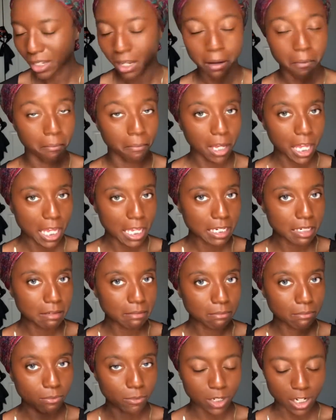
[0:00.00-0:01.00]
but
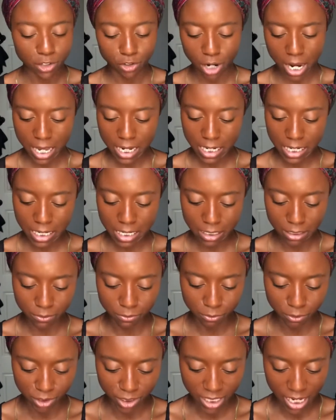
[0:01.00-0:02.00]
when I tried it, it
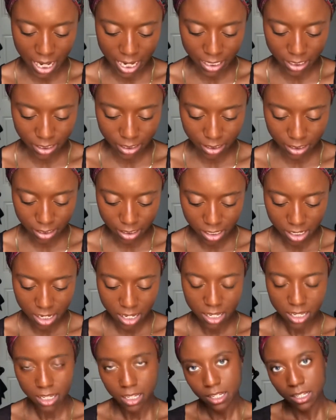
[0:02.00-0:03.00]
was nice.
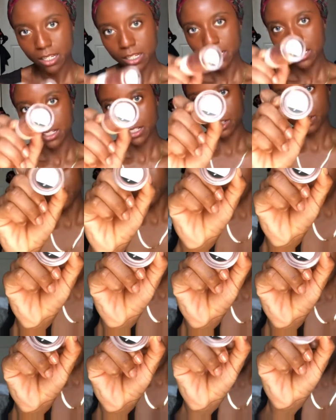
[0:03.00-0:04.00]
So
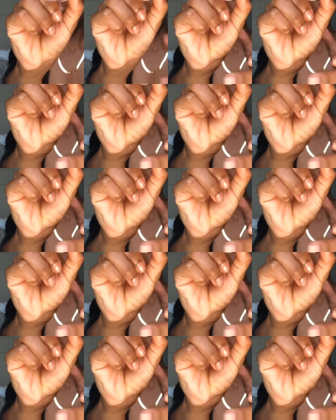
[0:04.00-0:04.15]
there's the